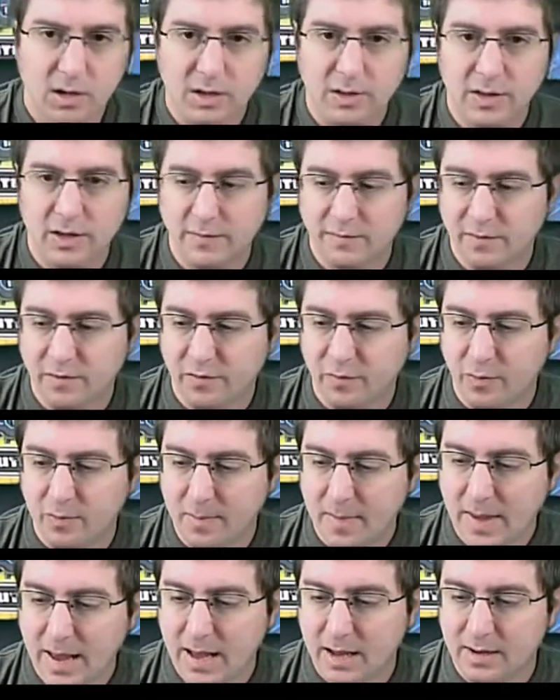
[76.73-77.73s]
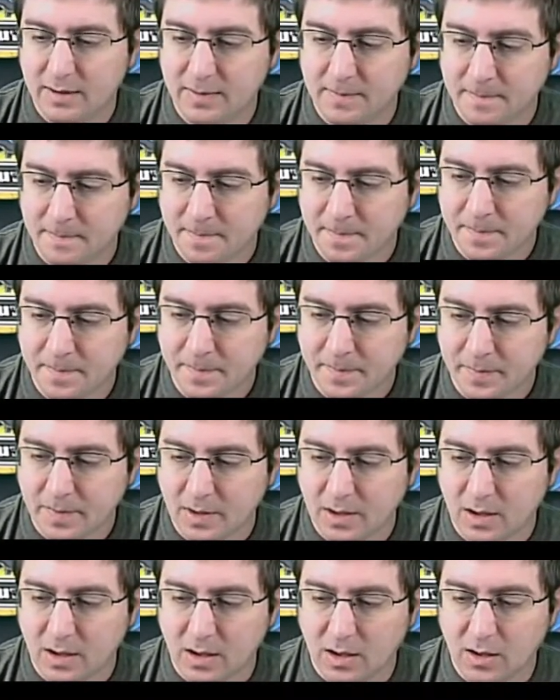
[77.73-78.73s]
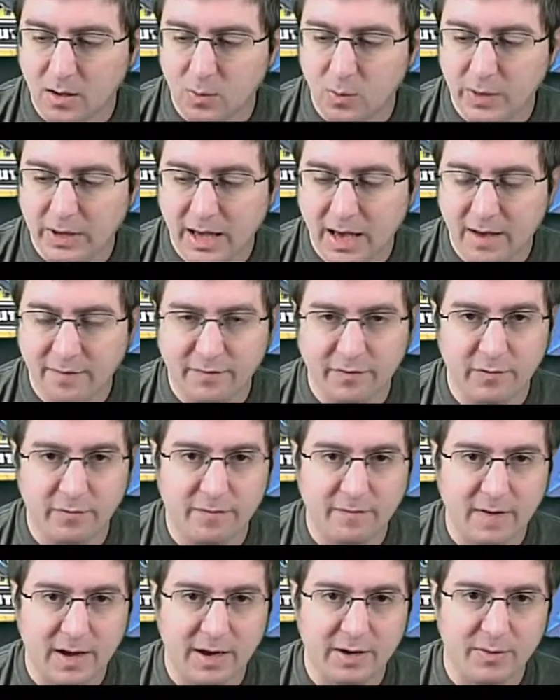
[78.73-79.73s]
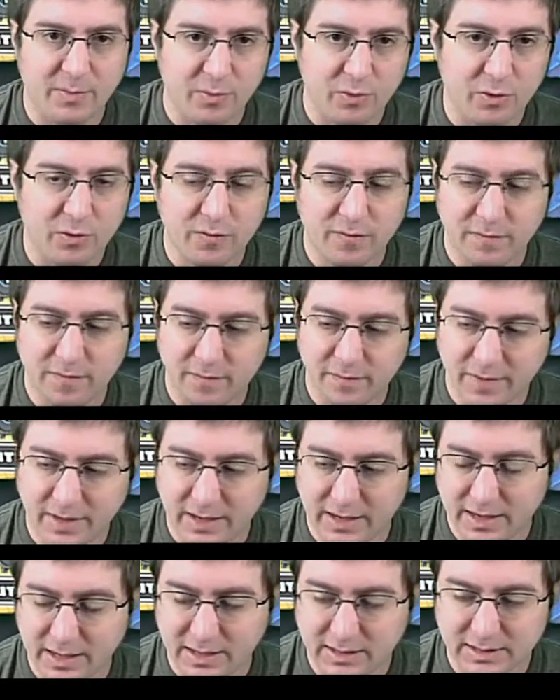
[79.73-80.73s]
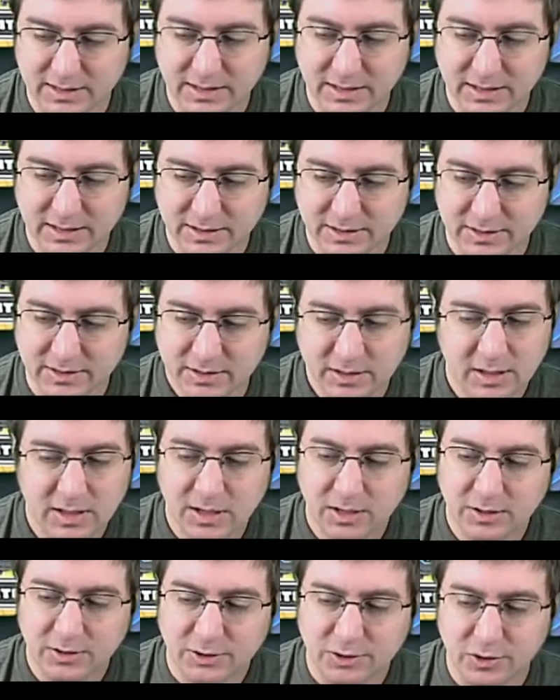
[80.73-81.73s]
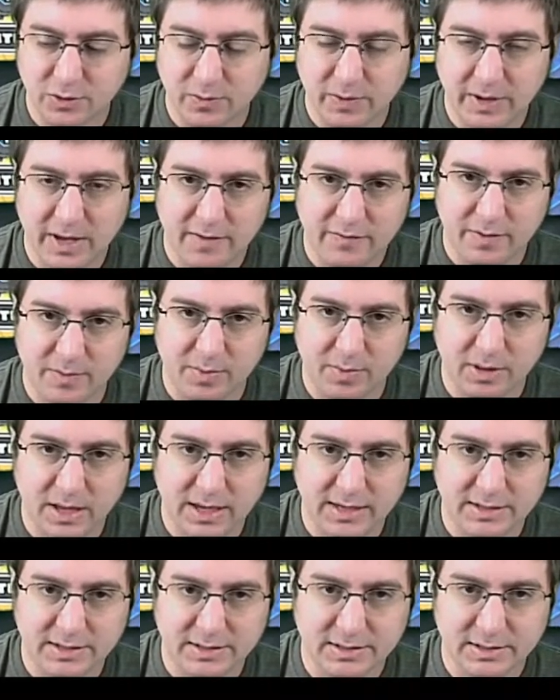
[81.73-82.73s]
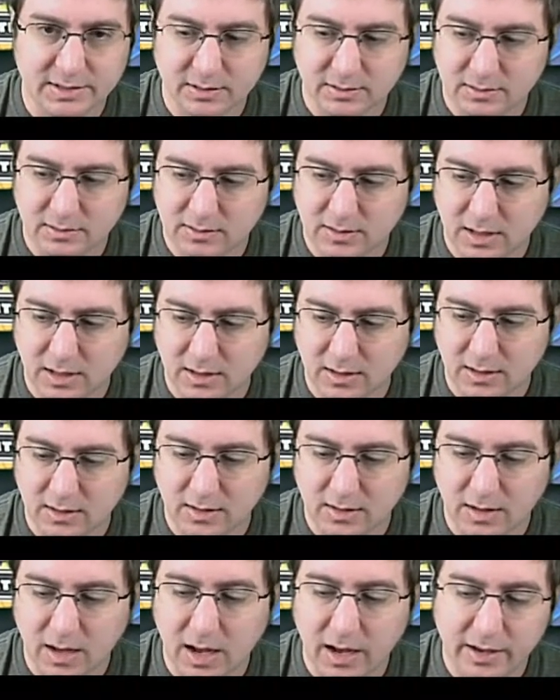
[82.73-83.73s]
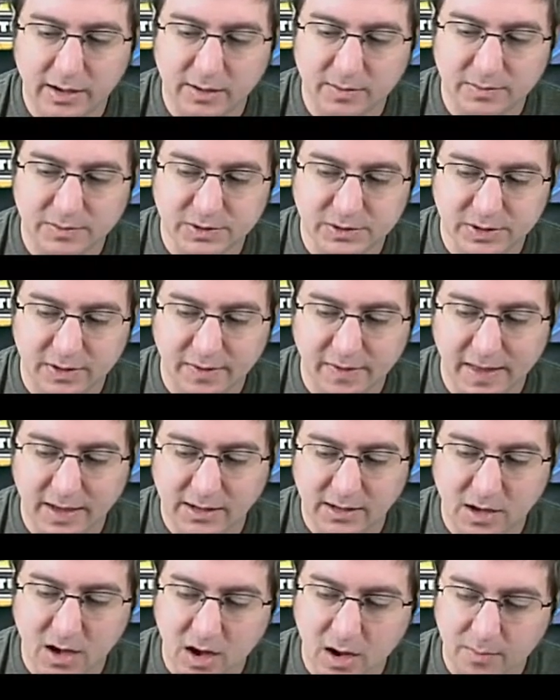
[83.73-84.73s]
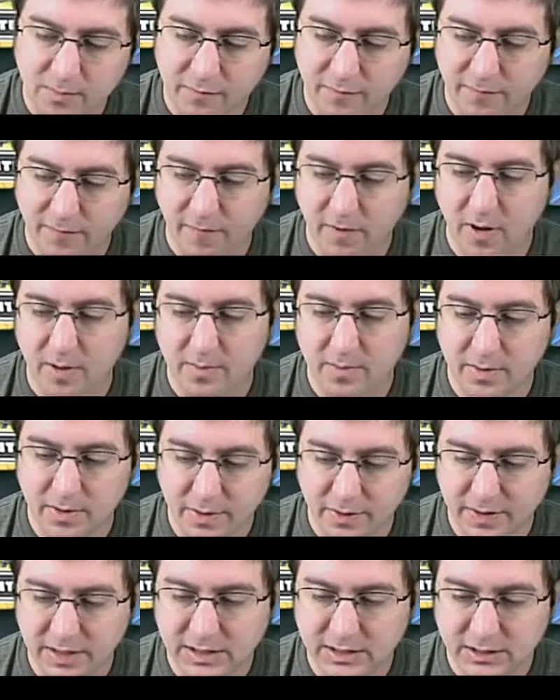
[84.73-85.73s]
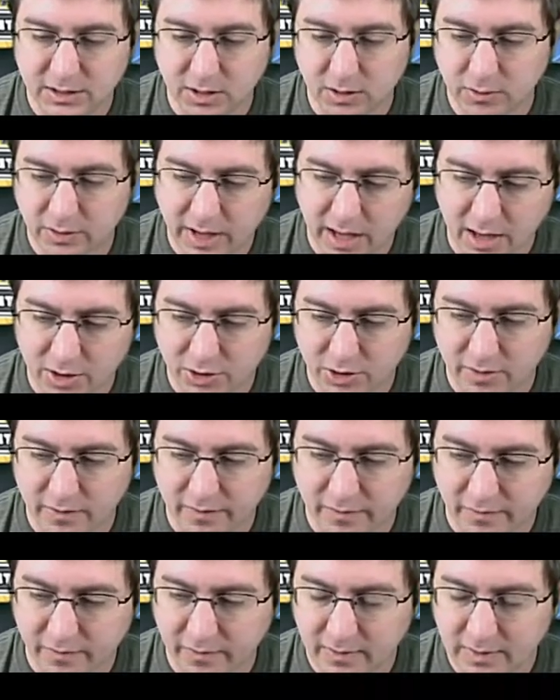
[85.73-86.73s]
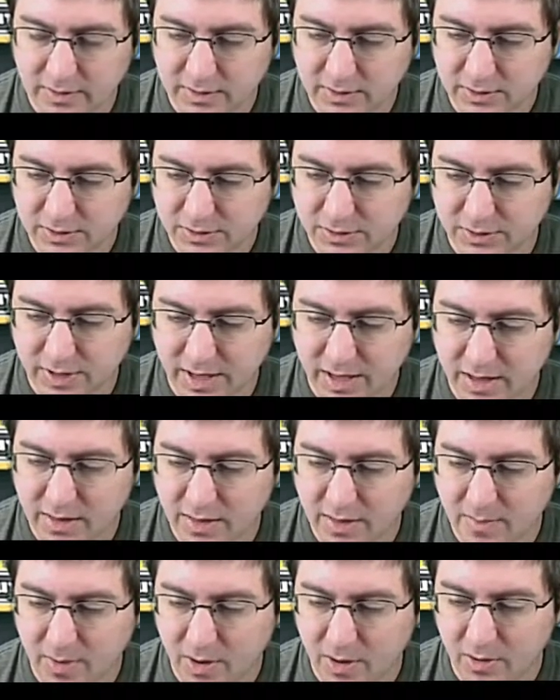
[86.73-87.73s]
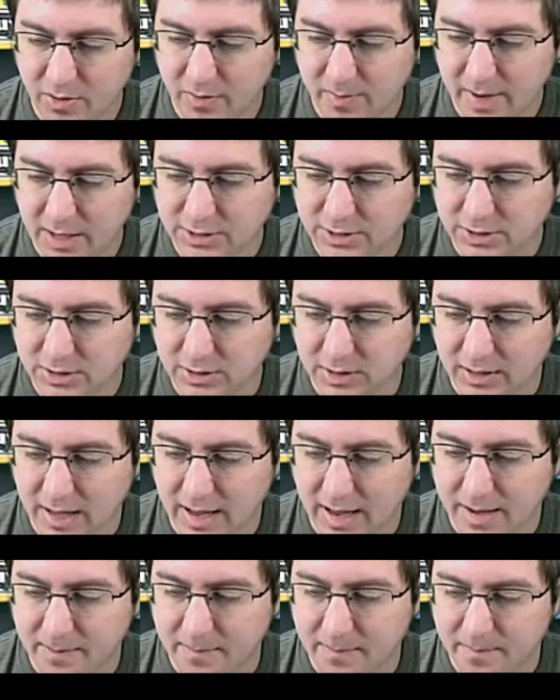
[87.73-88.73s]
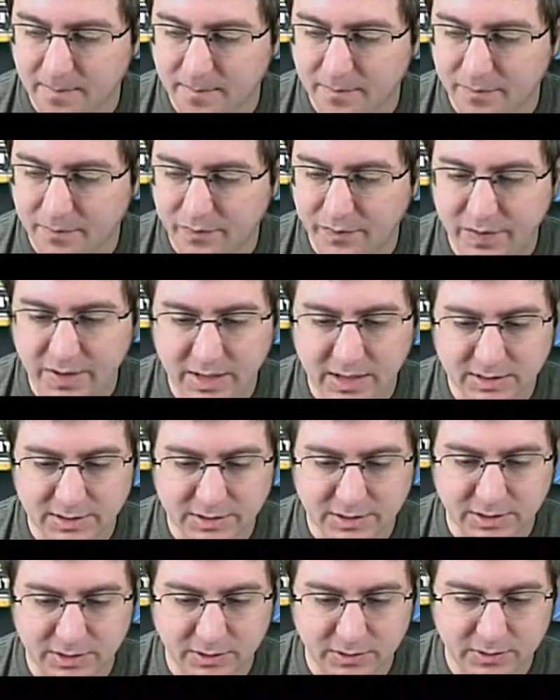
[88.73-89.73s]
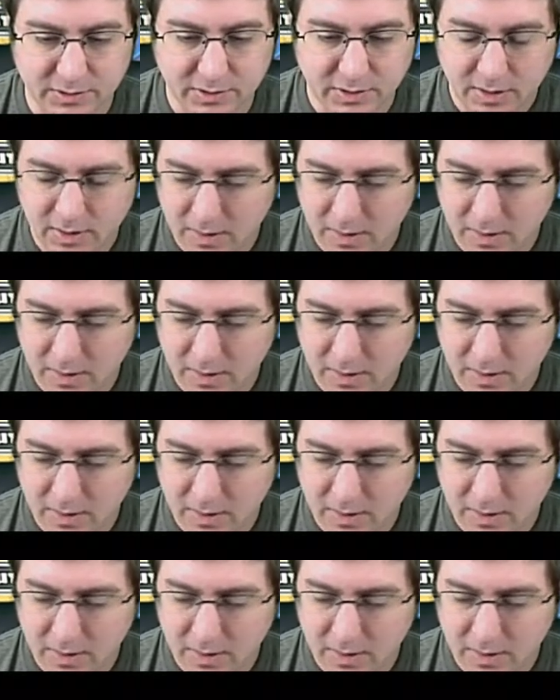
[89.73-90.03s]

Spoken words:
The Invisible Man, we have to find proof that he exists, so we have to place items that come from these locations. So the inn, the barn, the mansion, the lab, the institute.